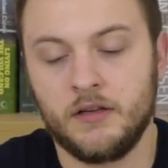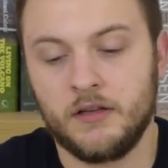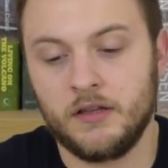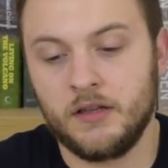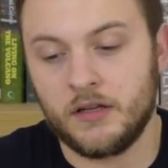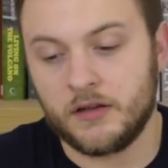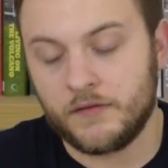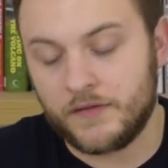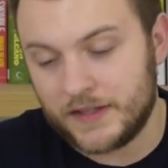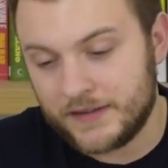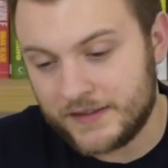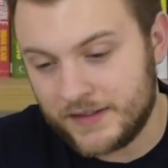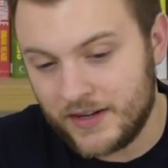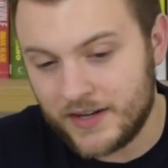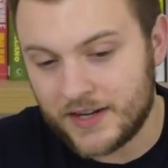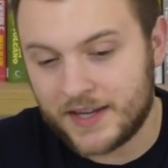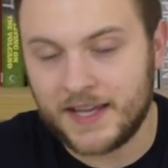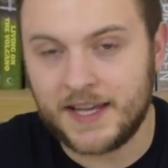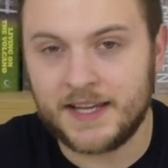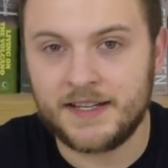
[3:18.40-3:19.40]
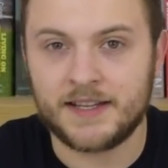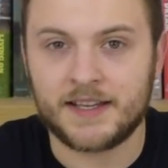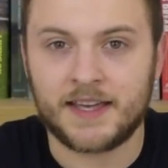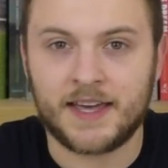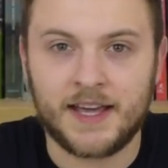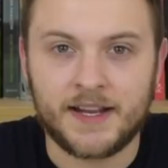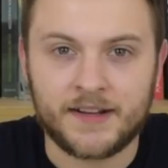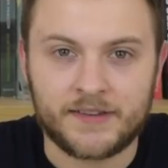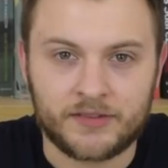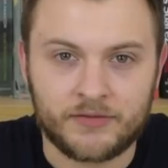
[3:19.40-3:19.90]
look, Van Dijk in and
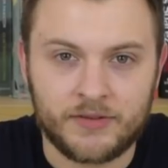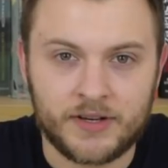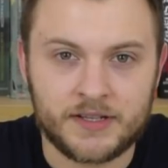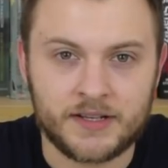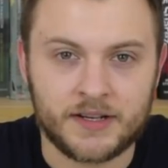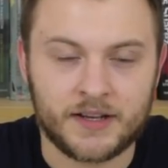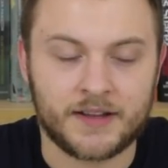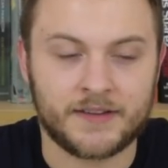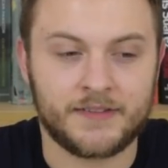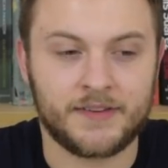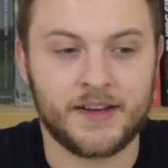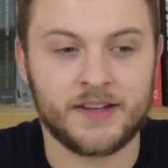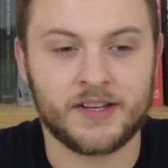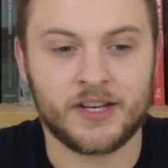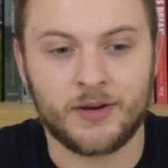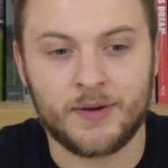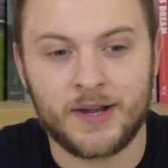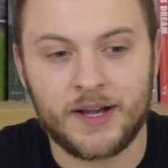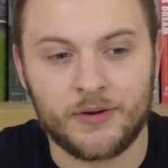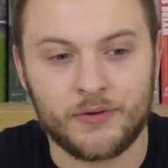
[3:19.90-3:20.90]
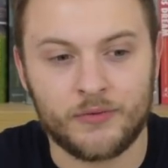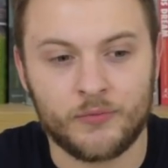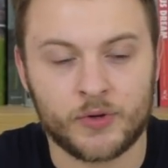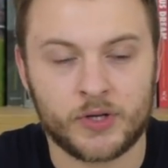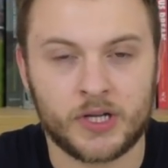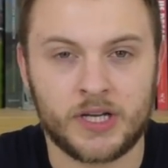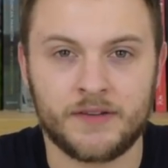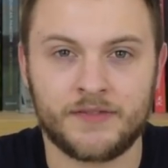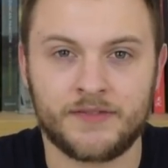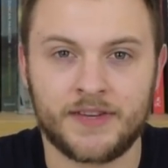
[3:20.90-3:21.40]
Keita in and Coutinho out.
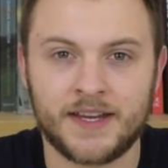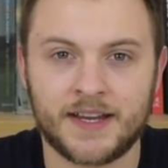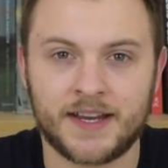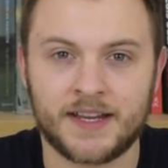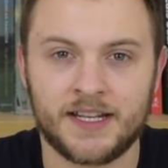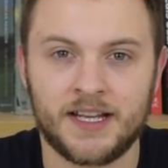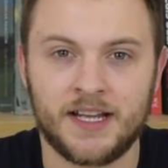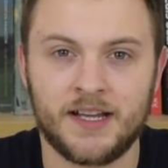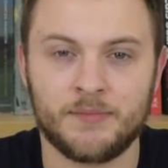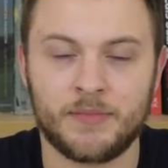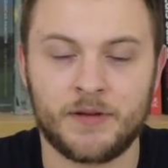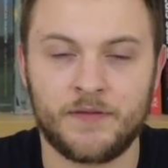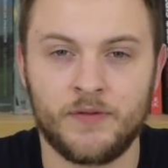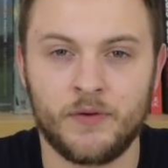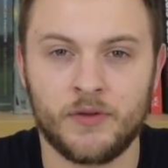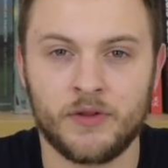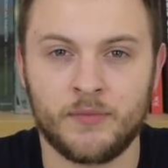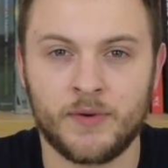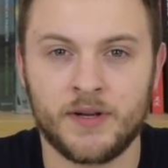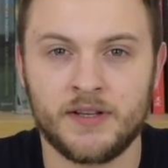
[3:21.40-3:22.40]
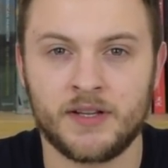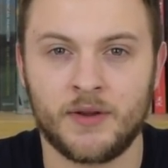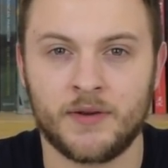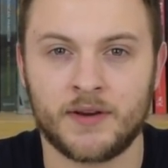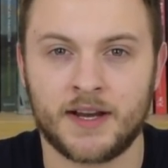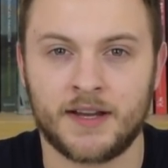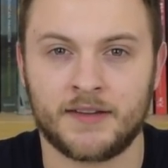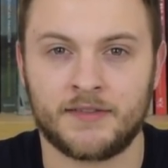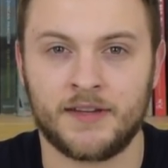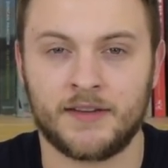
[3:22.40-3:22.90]
Would I have taken that before the window?
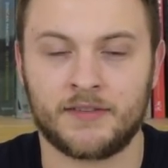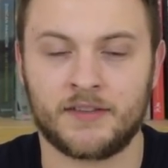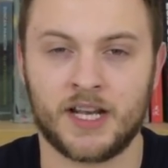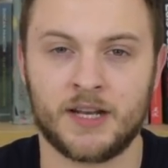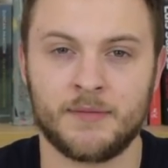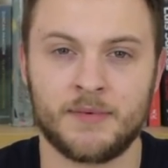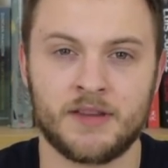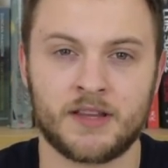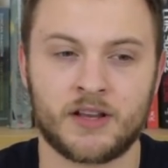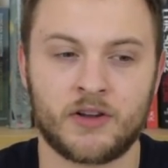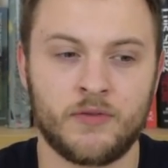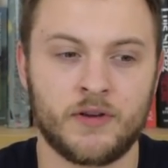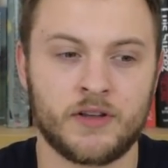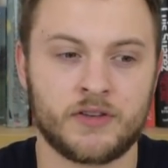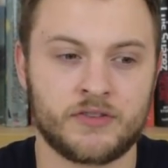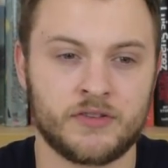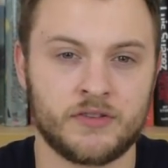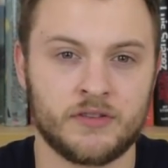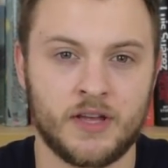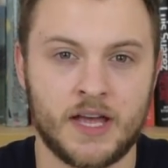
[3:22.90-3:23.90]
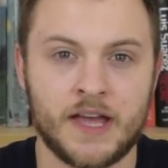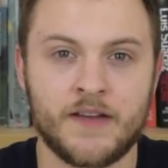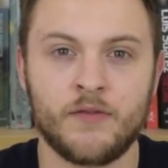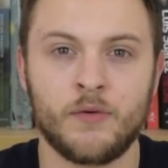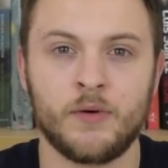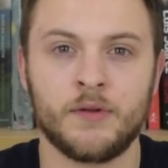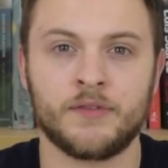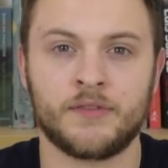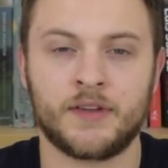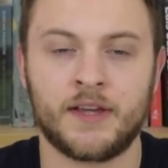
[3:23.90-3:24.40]
I guess that's going to be the question that
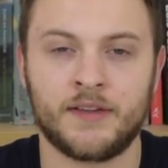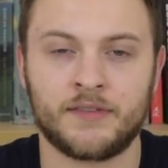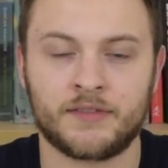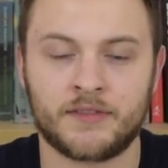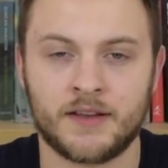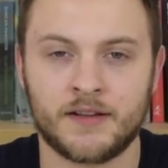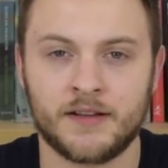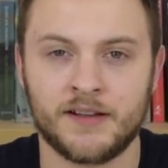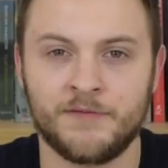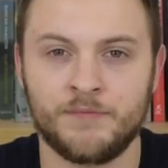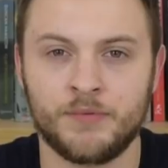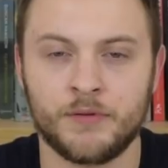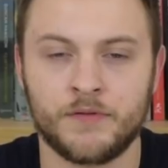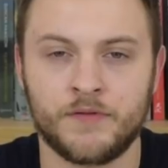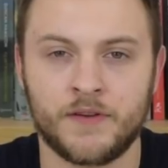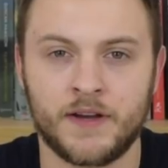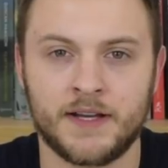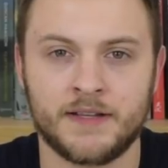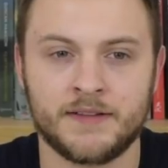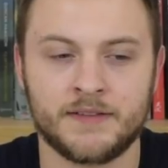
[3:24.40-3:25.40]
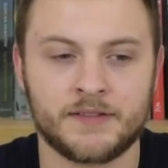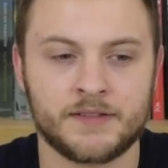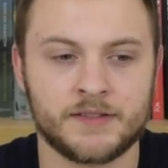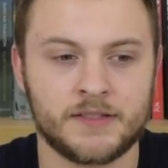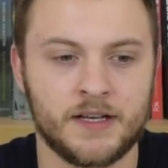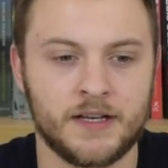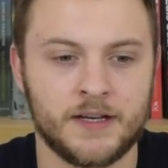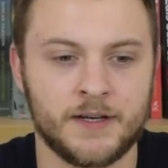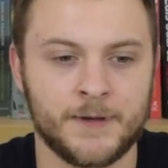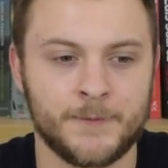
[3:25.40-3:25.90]
everyone's asking Liverpool
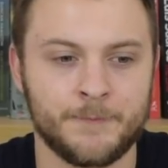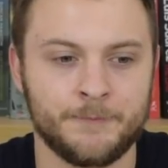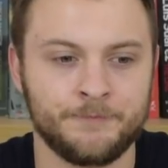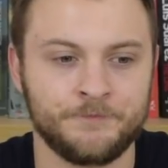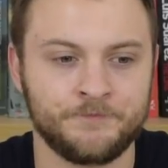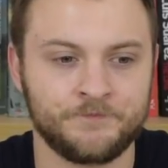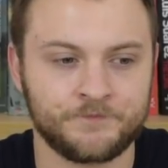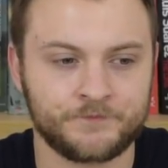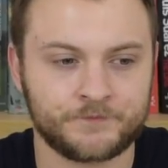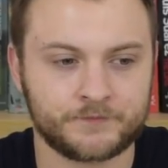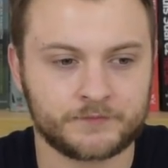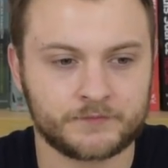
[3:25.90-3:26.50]
fans. Um,